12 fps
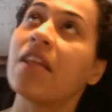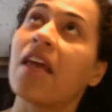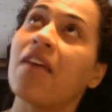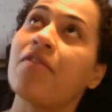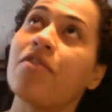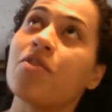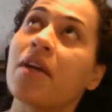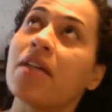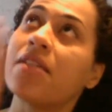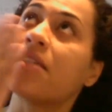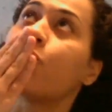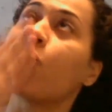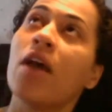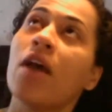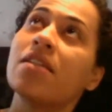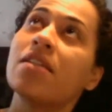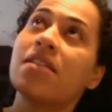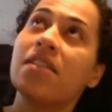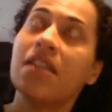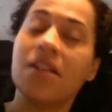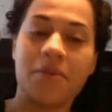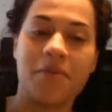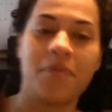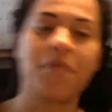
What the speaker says: life, Doris, still.